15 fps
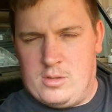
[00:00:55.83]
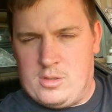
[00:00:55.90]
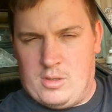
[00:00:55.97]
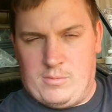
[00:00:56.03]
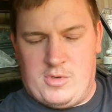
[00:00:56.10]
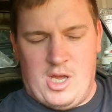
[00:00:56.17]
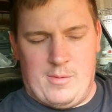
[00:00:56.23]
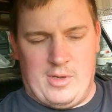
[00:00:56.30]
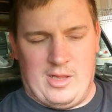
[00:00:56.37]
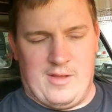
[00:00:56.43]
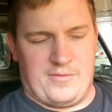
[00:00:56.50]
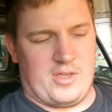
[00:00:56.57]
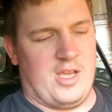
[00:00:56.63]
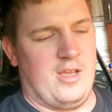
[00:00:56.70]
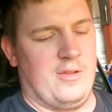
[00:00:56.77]
Some dummy
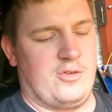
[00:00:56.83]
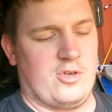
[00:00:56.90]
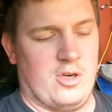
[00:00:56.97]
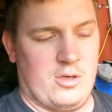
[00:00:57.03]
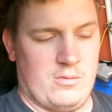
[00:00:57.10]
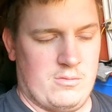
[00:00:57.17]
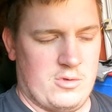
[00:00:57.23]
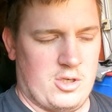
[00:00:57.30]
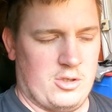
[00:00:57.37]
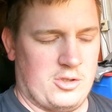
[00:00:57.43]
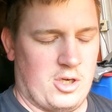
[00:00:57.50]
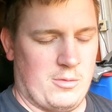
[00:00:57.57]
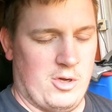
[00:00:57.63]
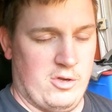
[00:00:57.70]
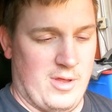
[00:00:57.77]
left the key in the trunk. We're not gonna
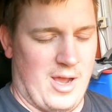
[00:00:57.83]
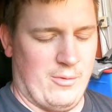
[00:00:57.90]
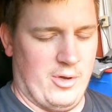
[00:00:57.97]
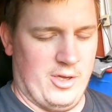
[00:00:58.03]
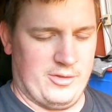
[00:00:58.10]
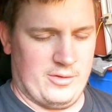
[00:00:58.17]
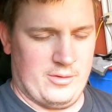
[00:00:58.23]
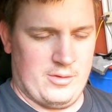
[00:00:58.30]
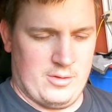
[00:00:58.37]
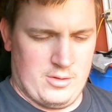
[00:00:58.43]
talk about who that was.